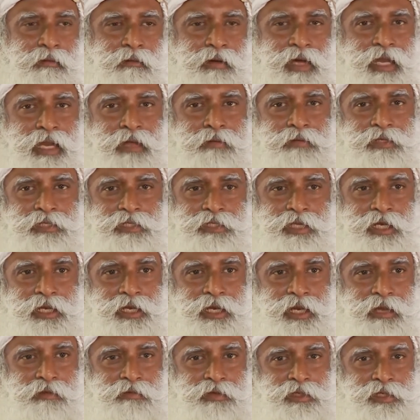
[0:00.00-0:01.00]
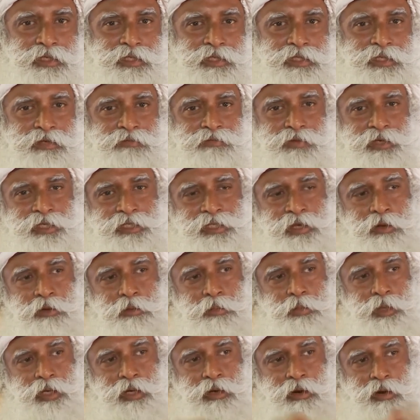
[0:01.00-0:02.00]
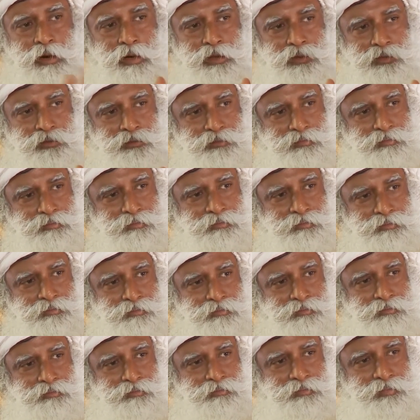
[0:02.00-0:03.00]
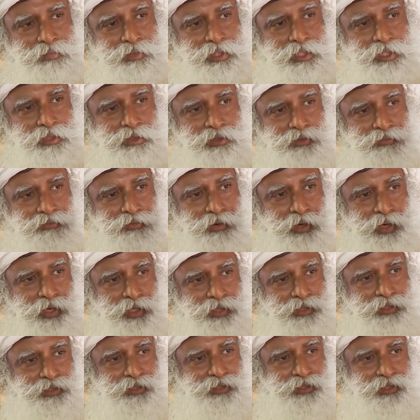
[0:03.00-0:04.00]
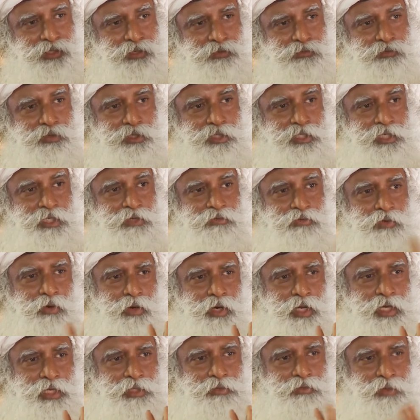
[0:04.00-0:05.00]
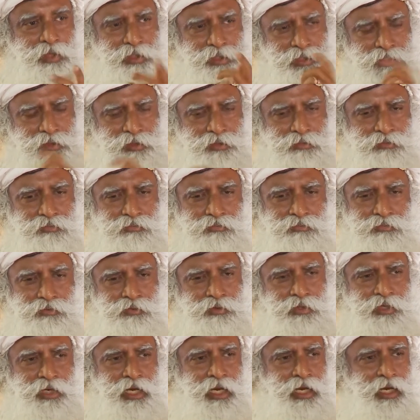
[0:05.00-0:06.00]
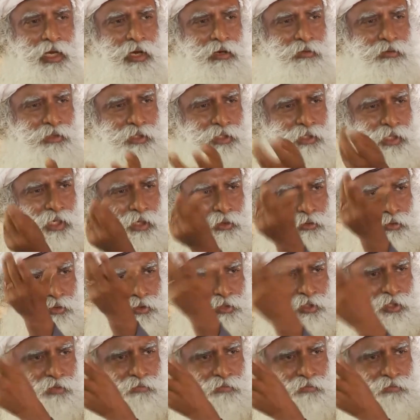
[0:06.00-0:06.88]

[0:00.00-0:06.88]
When I was 10, 11 years of age, I would be gone into the forest for three, four days once, food ran out and I couldn't